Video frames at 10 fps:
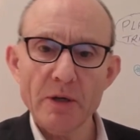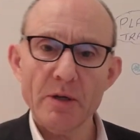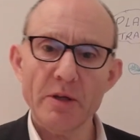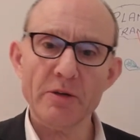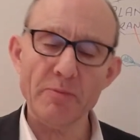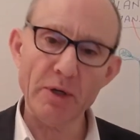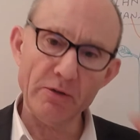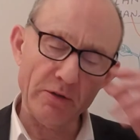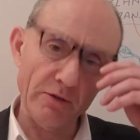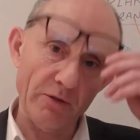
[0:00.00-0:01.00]
These companion
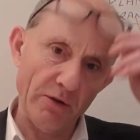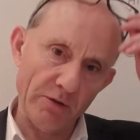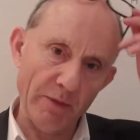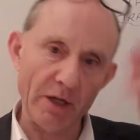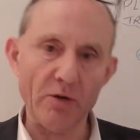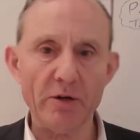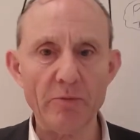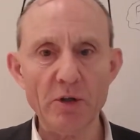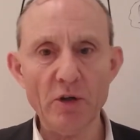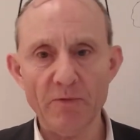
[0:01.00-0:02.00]
cells have lots of mitochondria.
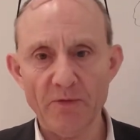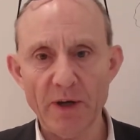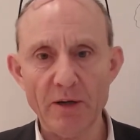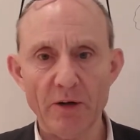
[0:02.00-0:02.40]
When you can find